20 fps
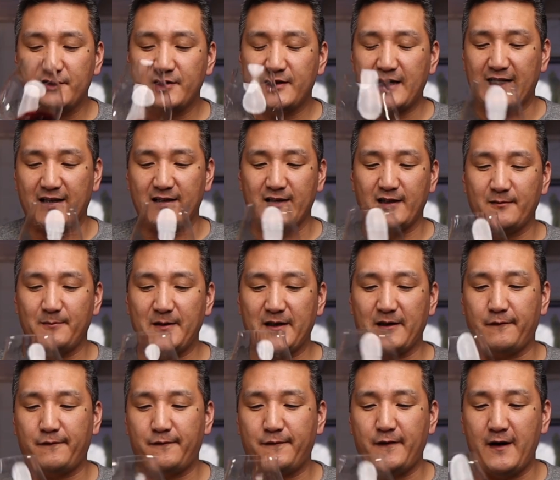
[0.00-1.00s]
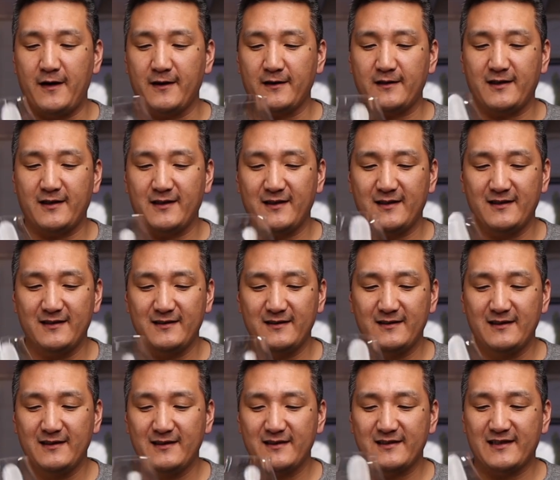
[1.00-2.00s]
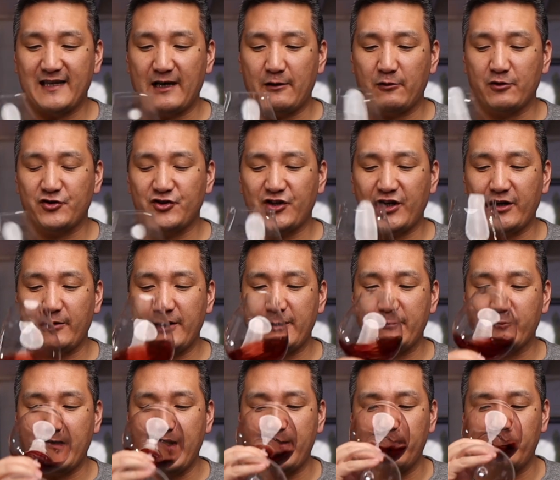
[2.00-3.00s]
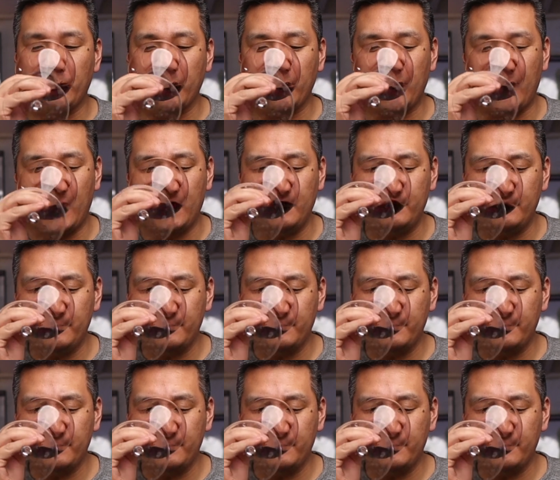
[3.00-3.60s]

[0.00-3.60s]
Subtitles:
Got a little bit of funk. Sour cherry, red plum,